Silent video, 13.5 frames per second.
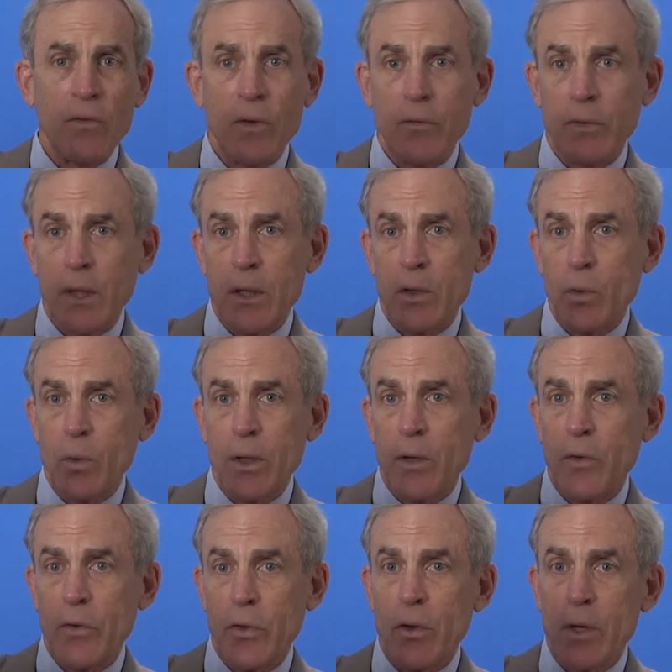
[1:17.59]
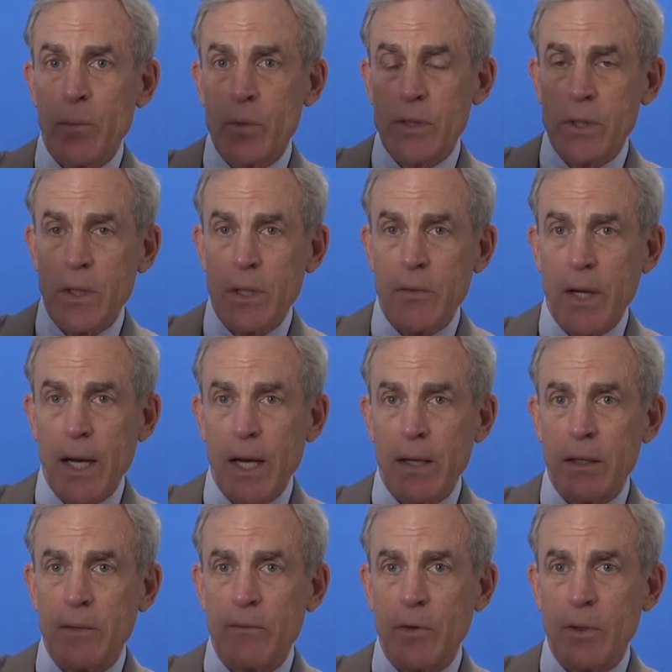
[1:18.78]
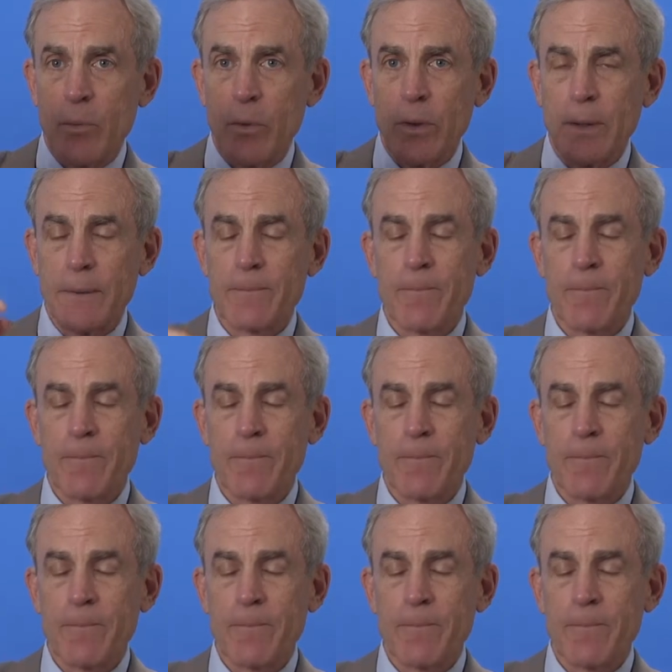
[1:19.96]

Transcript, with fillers: 15, 20, or 30% of the height of the vertebrae.